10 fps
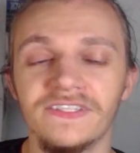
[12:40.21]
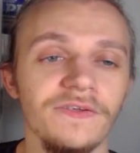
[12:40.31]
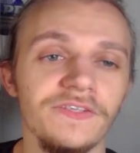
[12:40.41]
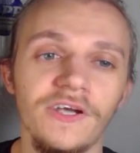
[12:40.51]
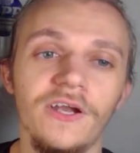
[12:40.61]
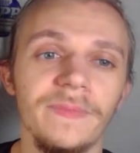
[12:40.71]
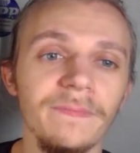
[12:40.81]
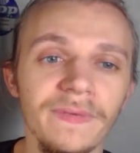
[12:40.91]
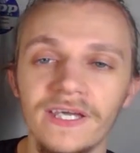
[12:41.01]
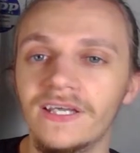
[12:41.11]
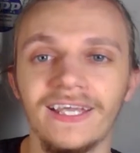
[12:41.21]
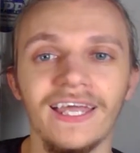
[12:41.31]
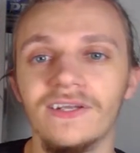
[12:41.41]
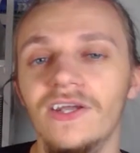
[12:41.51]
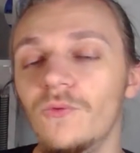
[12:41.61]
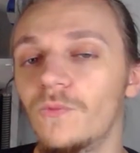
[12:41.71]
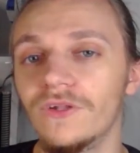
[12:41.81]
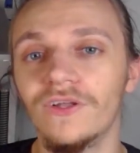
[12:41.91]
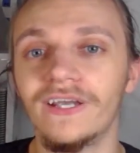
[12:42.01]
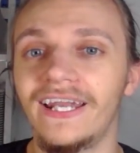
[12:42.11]
So it's going to be big. Again, we're
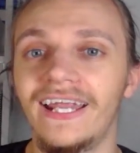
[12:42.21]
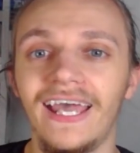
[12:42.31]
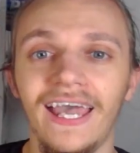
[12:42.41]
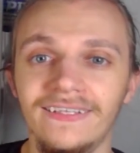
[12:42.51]
looking at